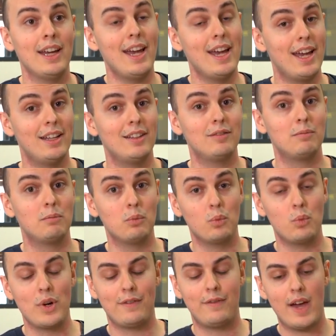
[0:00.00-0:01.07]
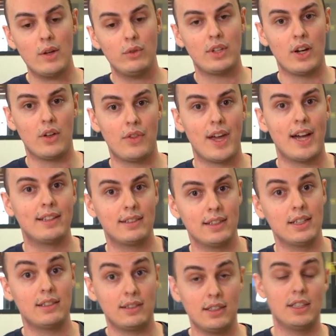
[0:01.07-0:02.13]
and we found out that
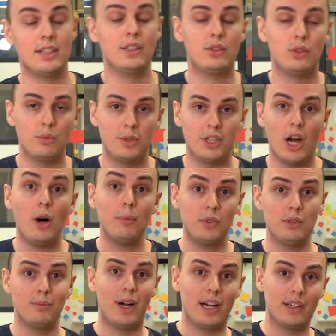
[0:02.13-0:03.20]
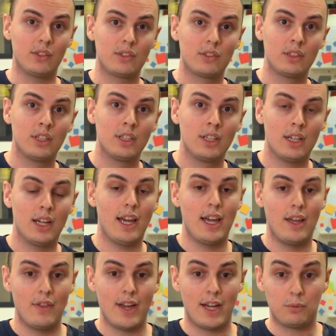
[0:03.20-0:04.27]
it needed to be optimized,
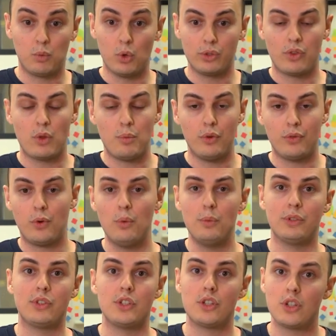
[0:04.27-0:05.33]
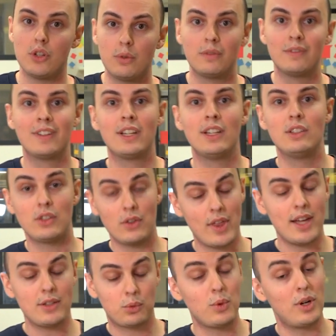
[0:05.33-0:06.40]
and that was the performance issue. So
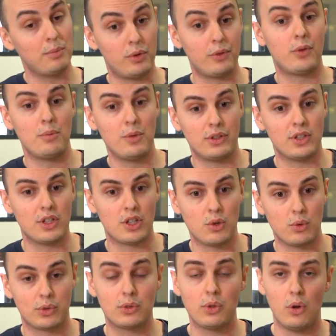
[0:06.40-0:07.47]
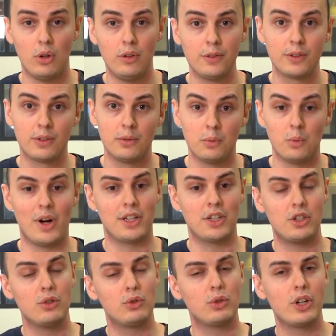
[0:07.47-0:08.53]
that's one performance issue solved, one
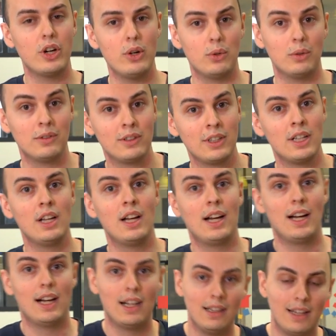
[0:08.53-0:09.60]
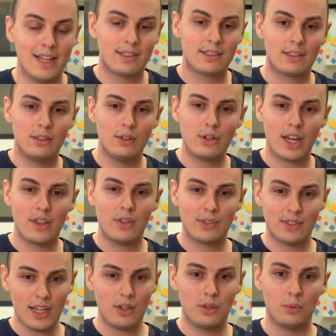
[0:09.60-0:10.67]
issue to go. Let's look at the
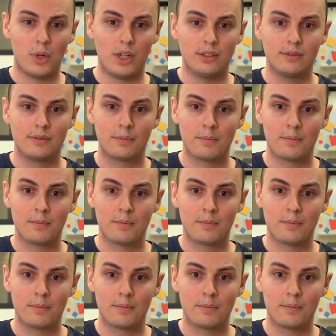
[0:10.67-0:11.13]
second one.